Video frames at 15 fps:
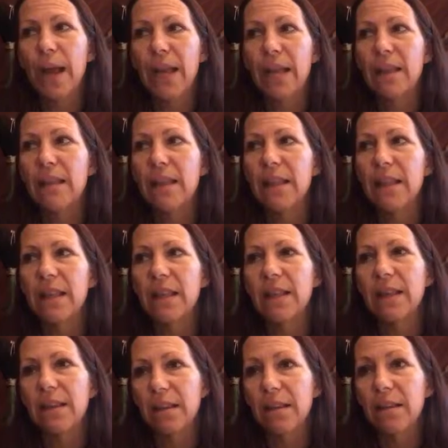anything
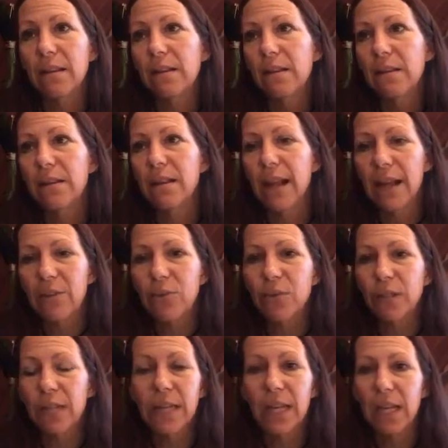
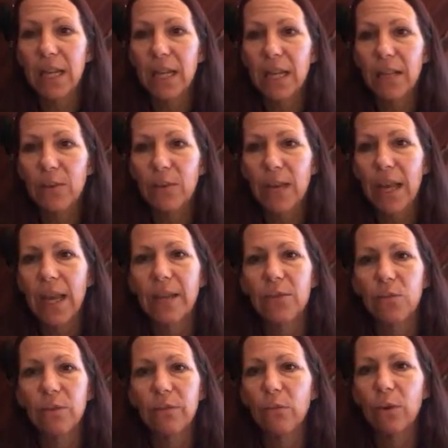that we can
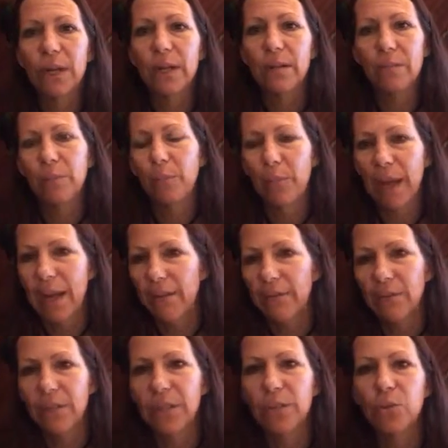to avoid
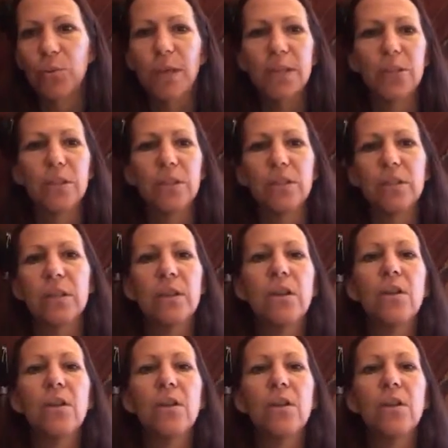painful situations.